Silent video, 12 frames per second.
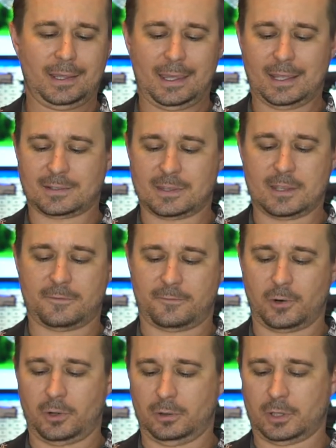it's the
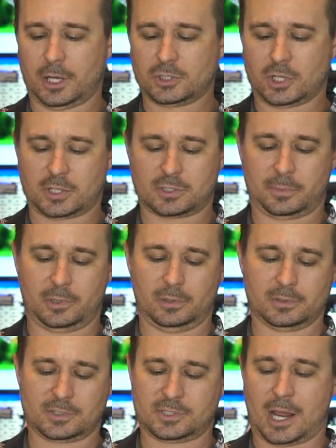full adjustable
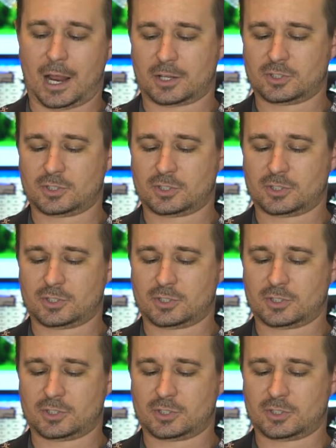stock.